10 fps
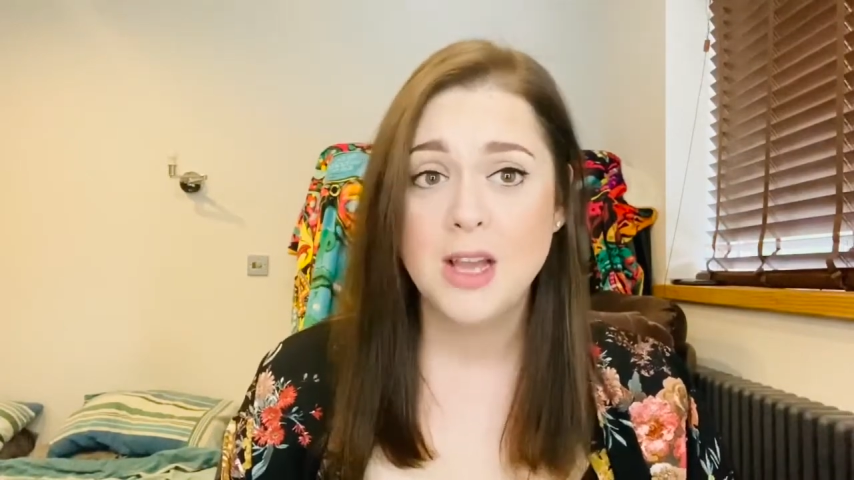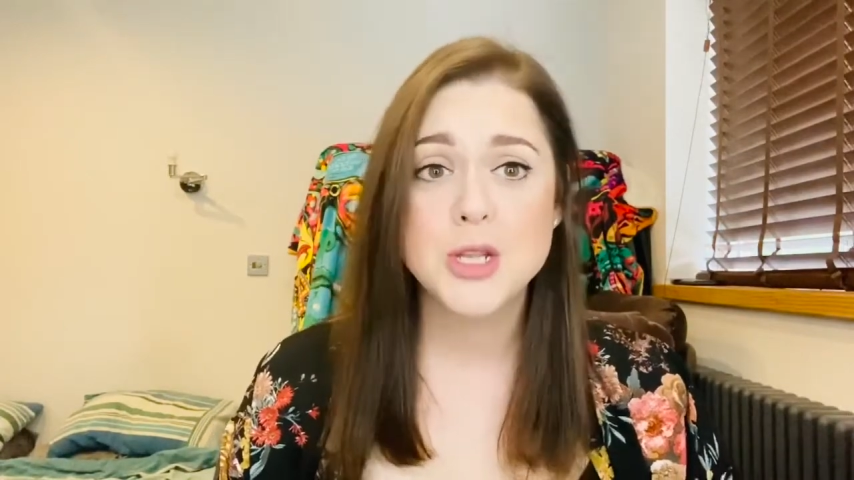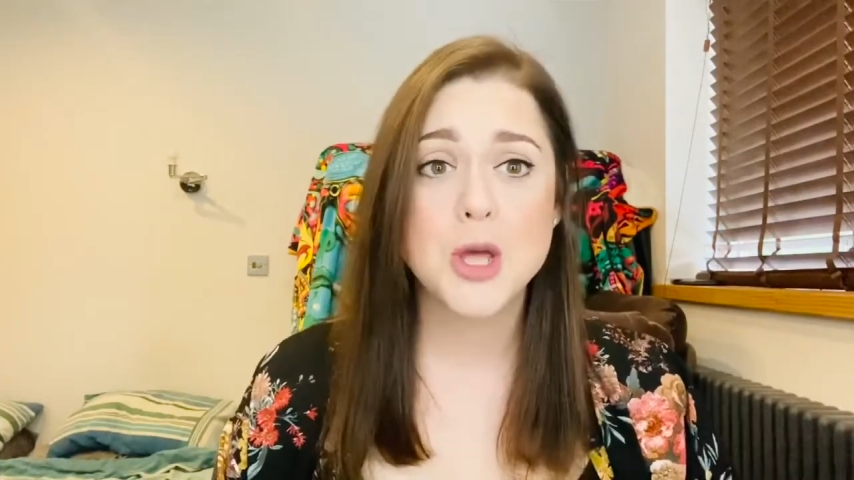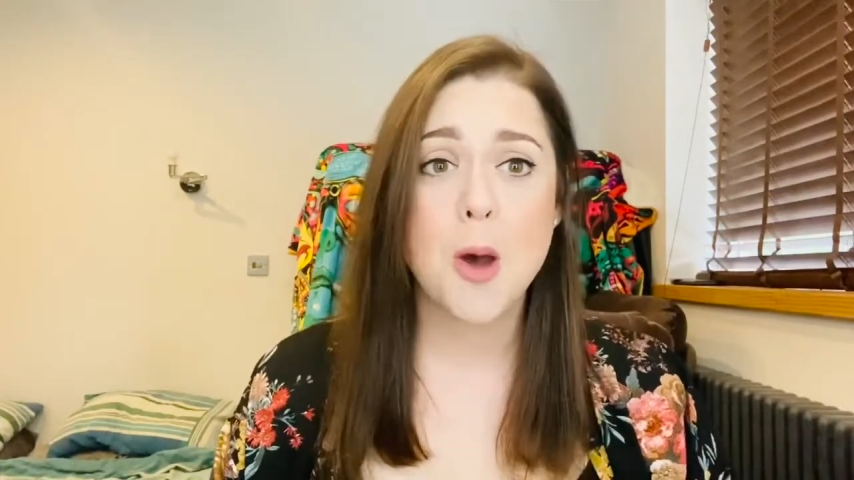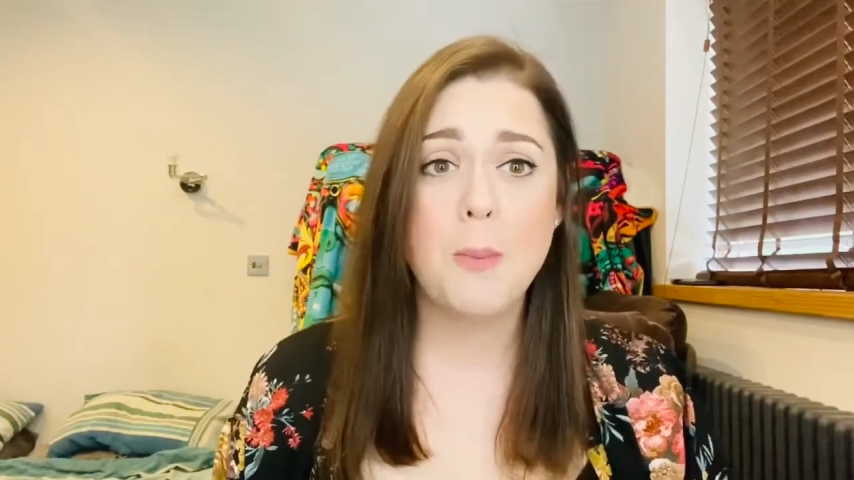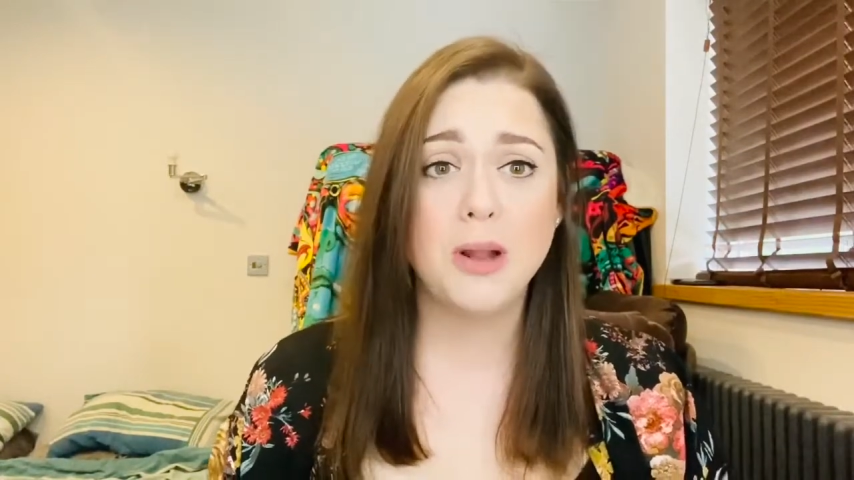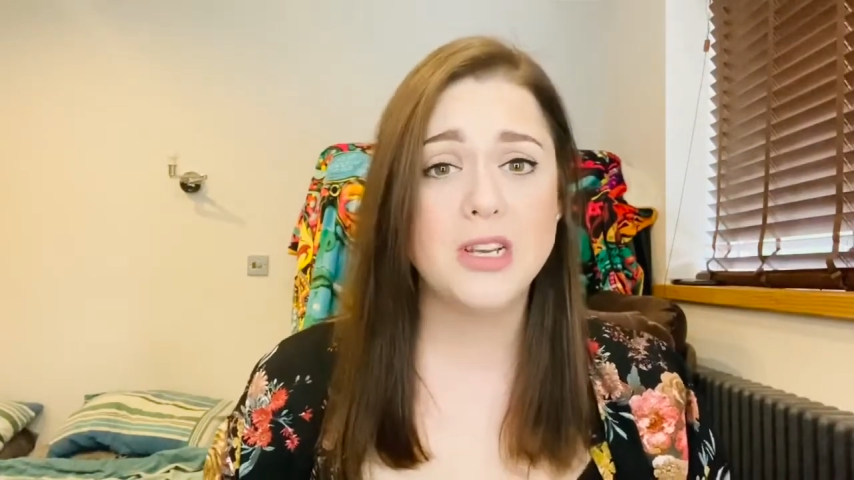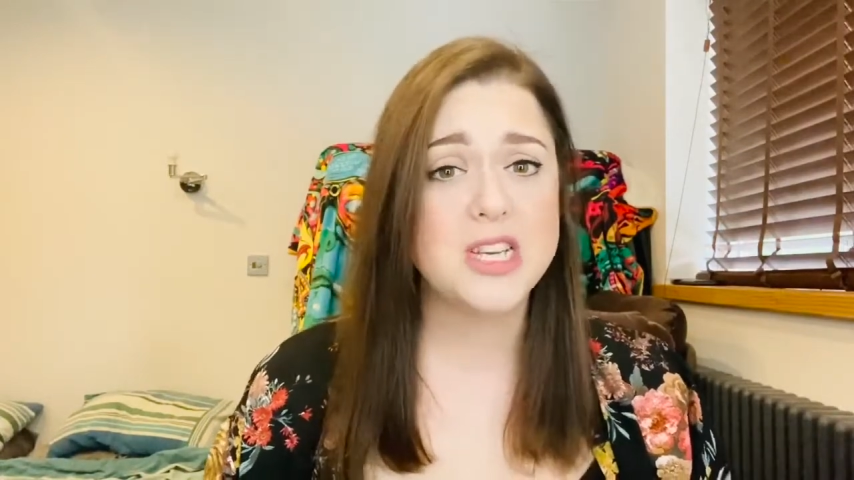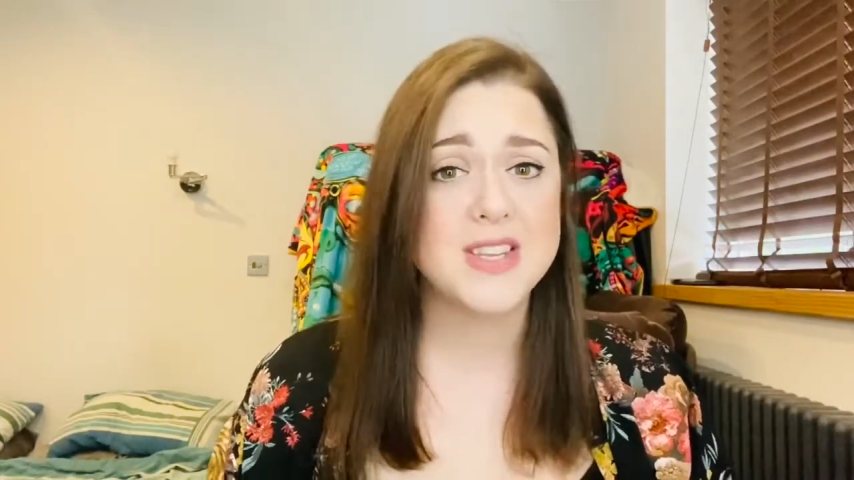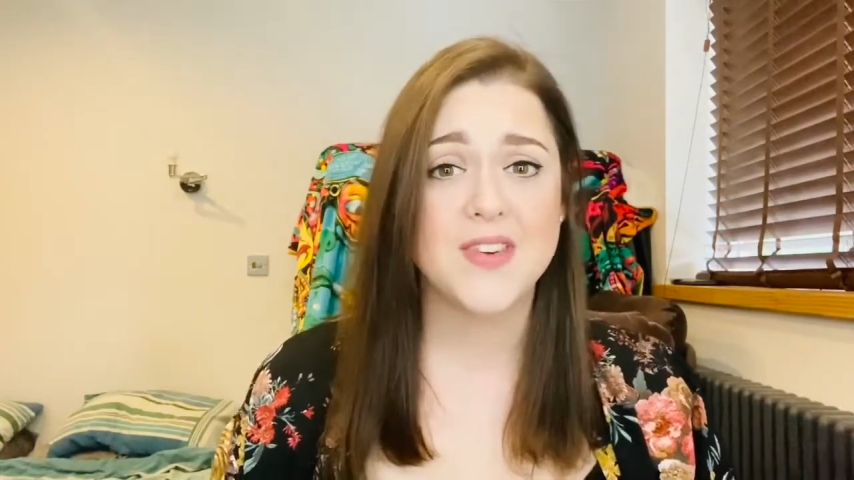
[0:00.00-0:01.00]
So
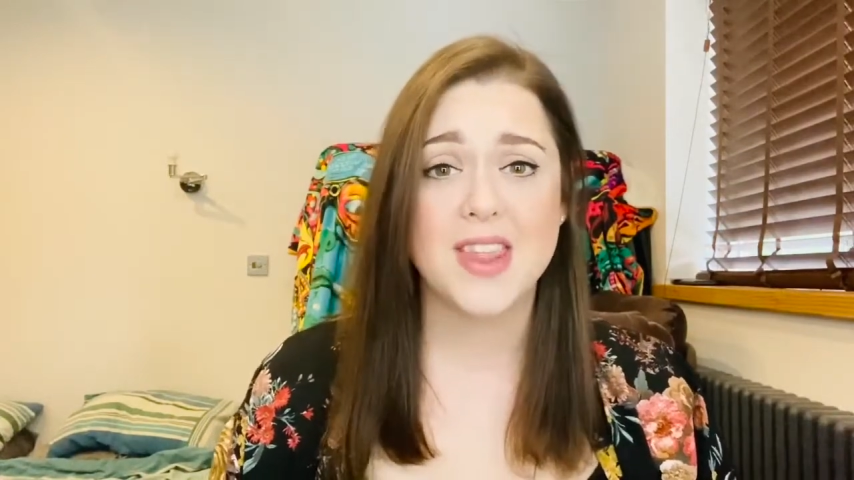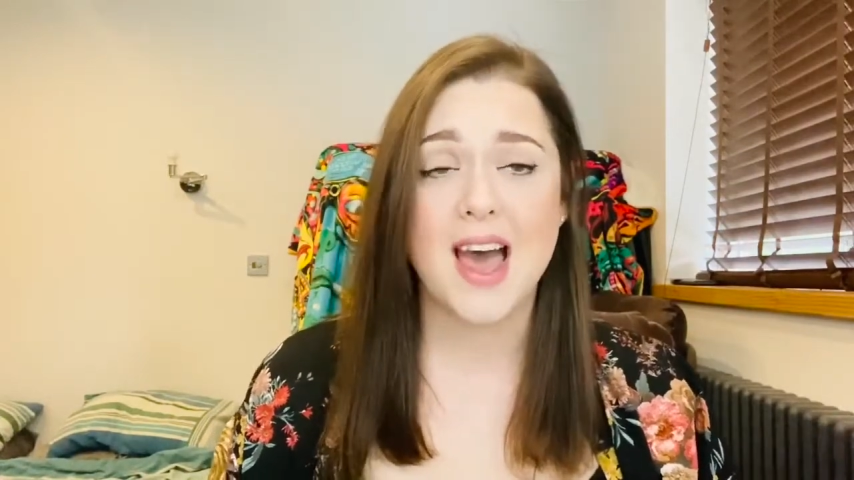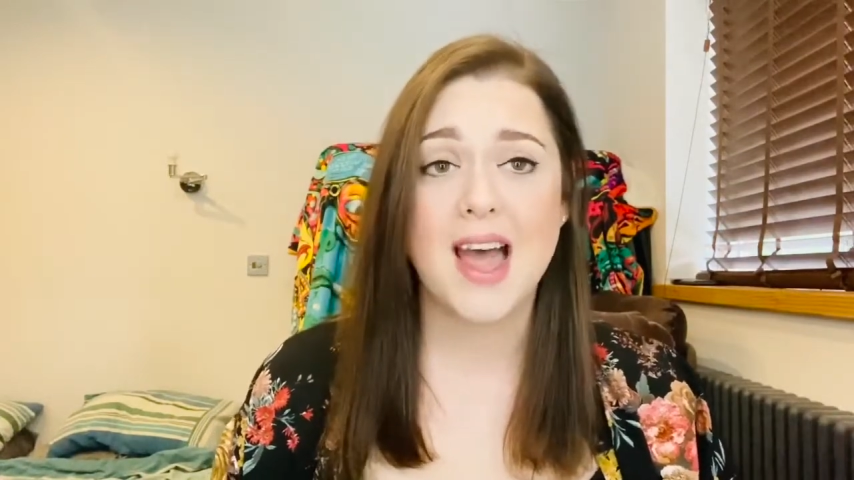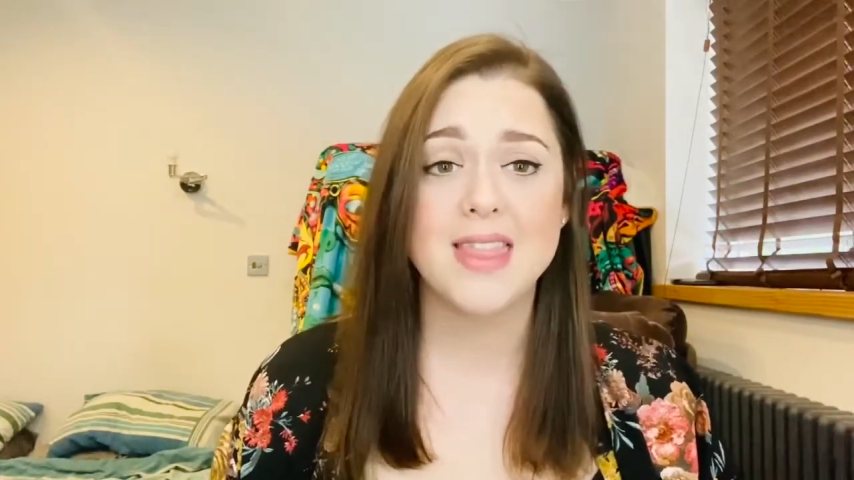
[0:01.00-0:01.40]
apologies for that,